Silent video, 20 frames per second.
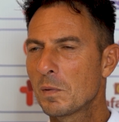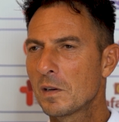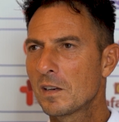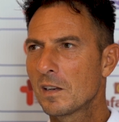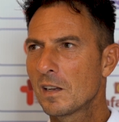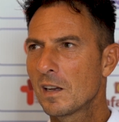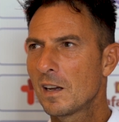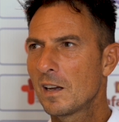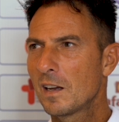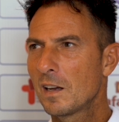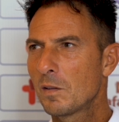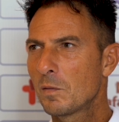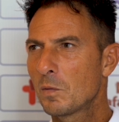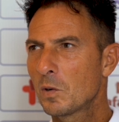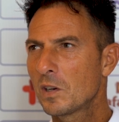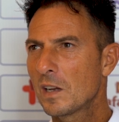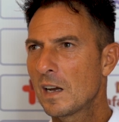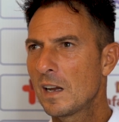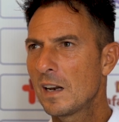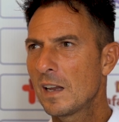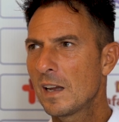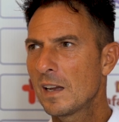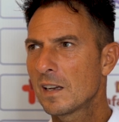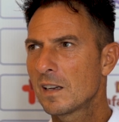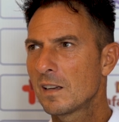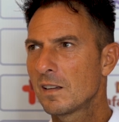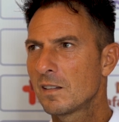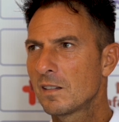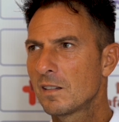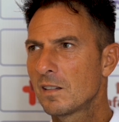But what I
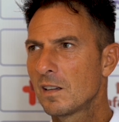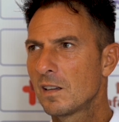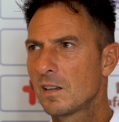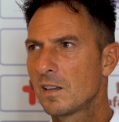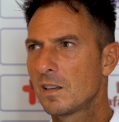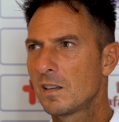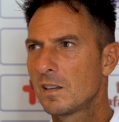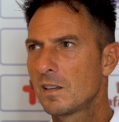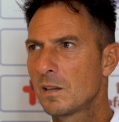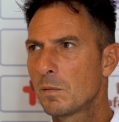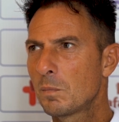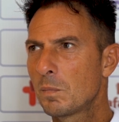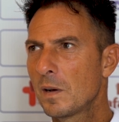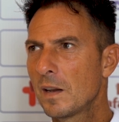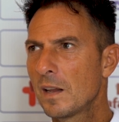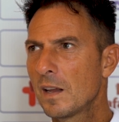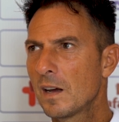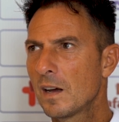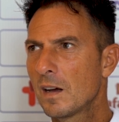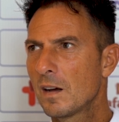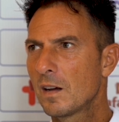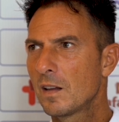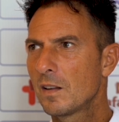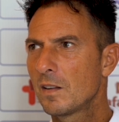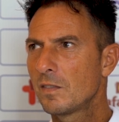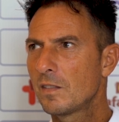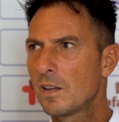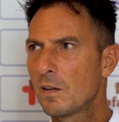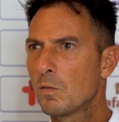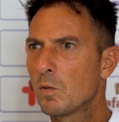like is the player.
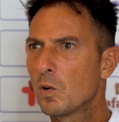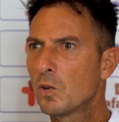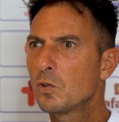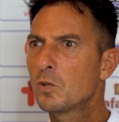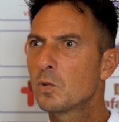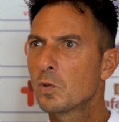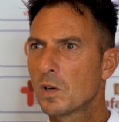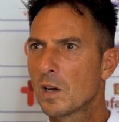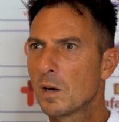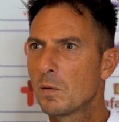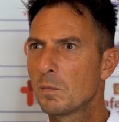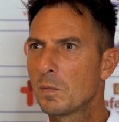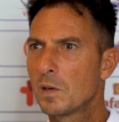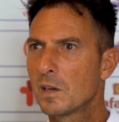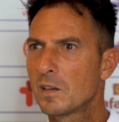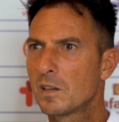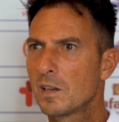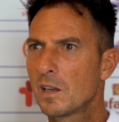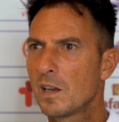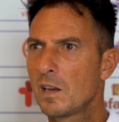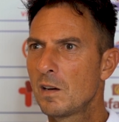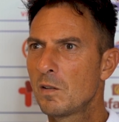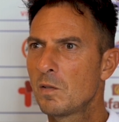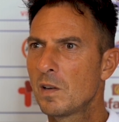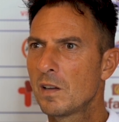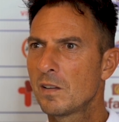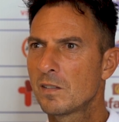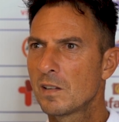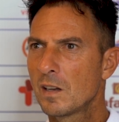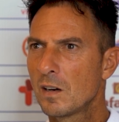They want to come back. They
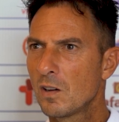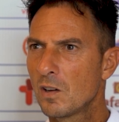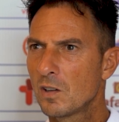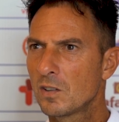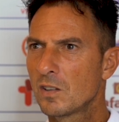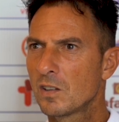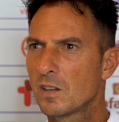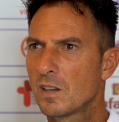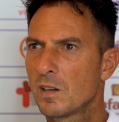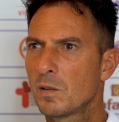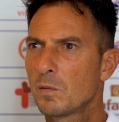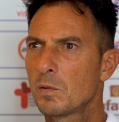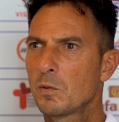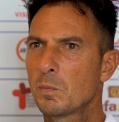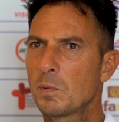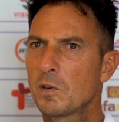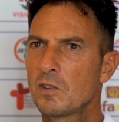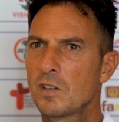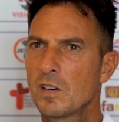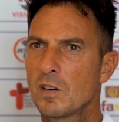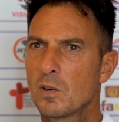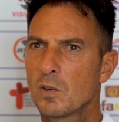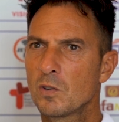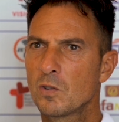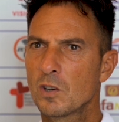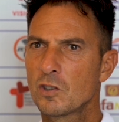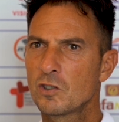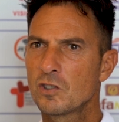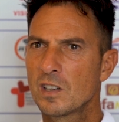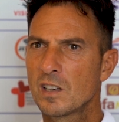invest a lot, especially
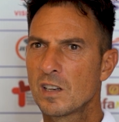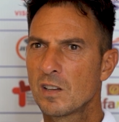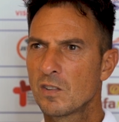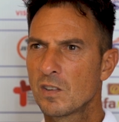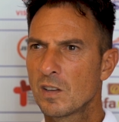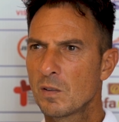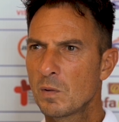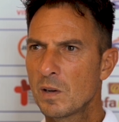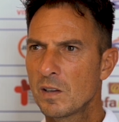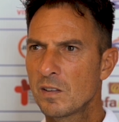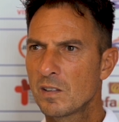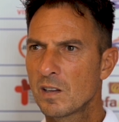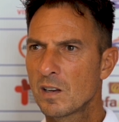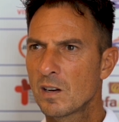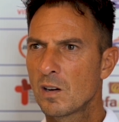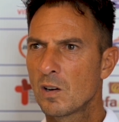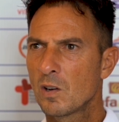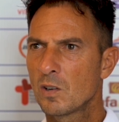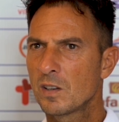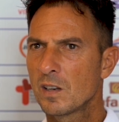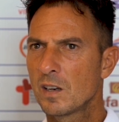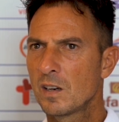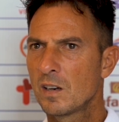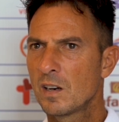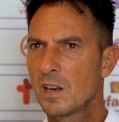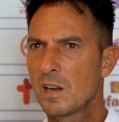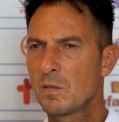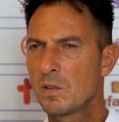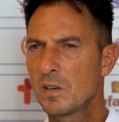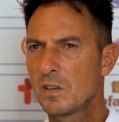also Ashik is investing a lot
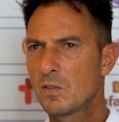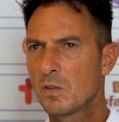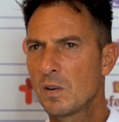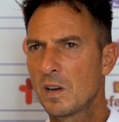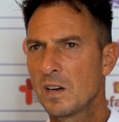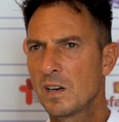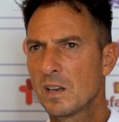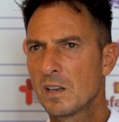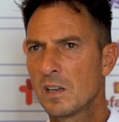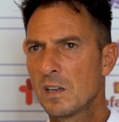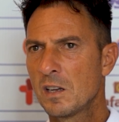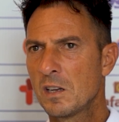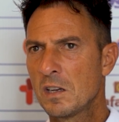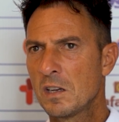in every training.